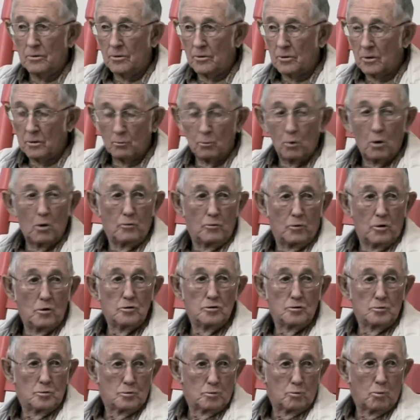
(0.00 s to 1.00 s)
the what
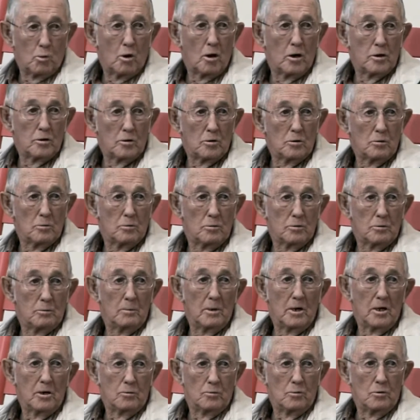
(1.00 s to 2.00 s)
roads was wider, the
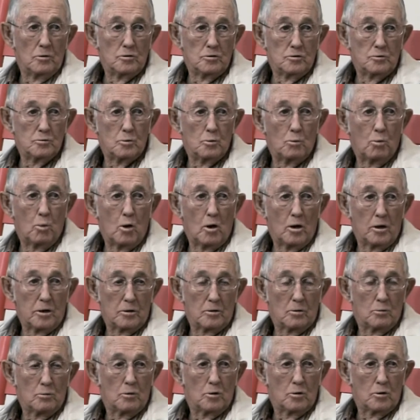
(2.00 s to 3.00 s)
main roads were
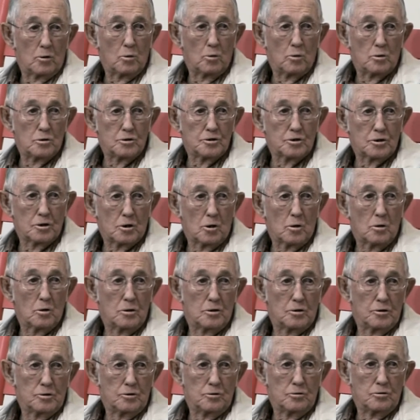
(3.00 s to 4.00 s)
wider, where the horse and
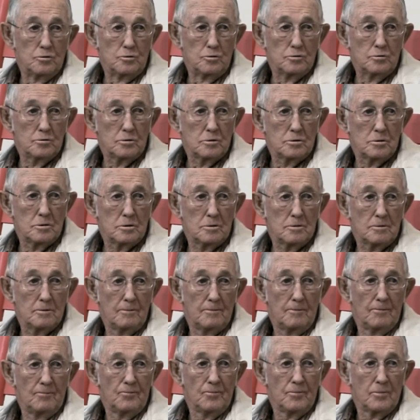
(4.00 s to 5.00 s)
cart were used.
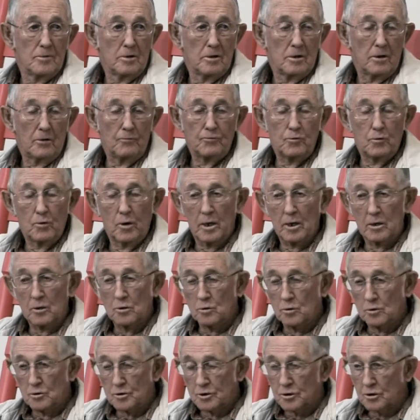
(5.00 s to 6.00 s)
If you had
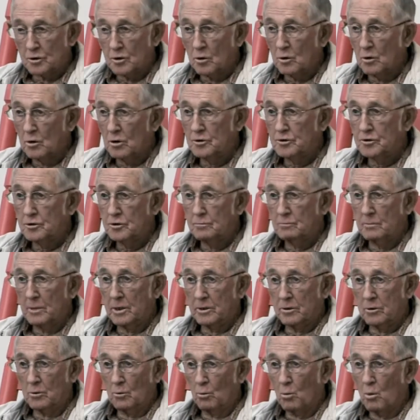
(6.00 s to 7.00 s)
a horse and cart, you'd
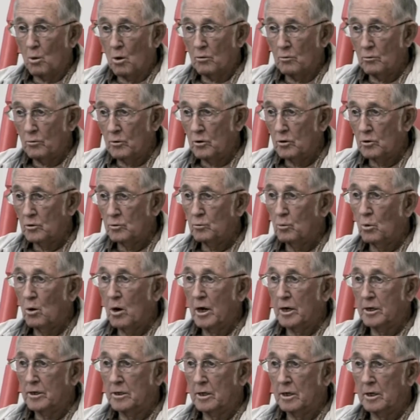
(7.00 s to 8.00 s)
make the road
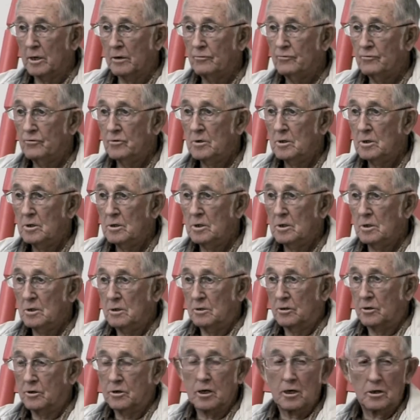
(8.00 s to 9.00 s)
wide enough
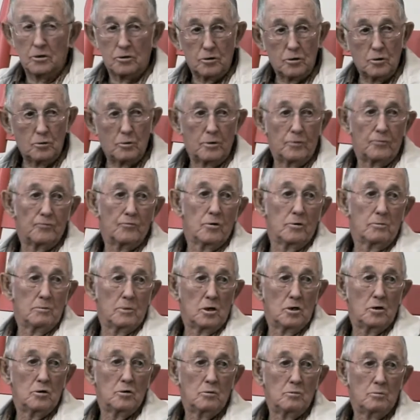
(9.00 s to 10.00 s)
to get to and
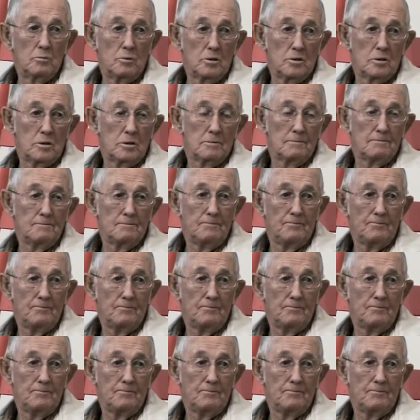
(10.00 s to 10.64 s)
from your home with it.